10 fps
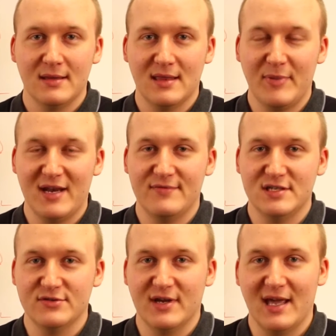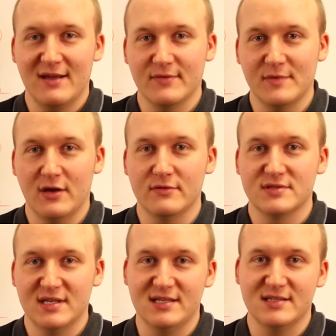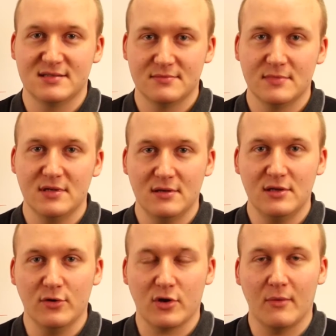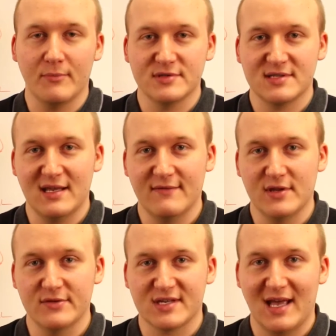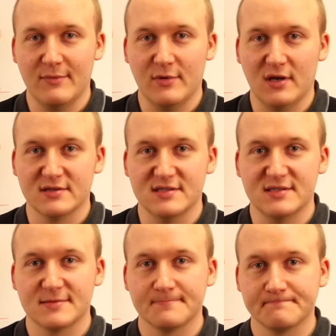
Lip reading: the benefits you're getting from those is you're compensating for those cable losses.